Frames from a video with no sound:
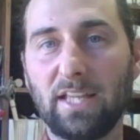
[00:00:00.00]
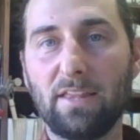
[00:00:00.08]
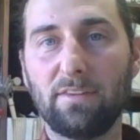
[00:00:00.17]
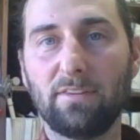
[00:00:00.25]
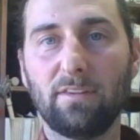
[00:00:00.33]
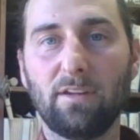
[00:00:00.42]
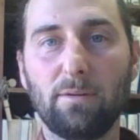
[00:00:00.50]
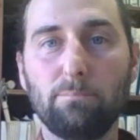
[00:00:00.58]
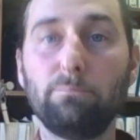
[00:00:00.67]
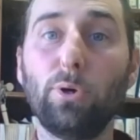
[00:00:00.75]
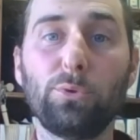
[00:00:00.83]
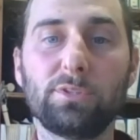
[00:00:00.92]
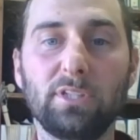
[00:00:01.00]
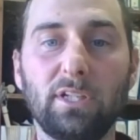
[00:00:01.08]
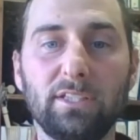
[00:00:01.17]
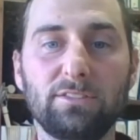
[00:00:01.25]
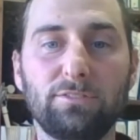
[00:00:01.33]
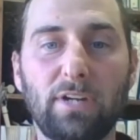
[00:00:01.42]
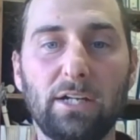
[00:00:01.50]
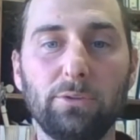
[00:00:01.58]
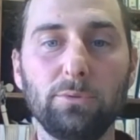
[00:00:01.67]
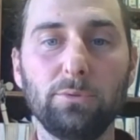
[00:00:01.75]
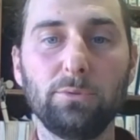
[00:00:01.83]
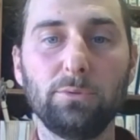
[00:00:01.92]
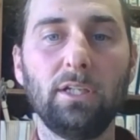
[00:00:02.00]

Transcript: that both studies found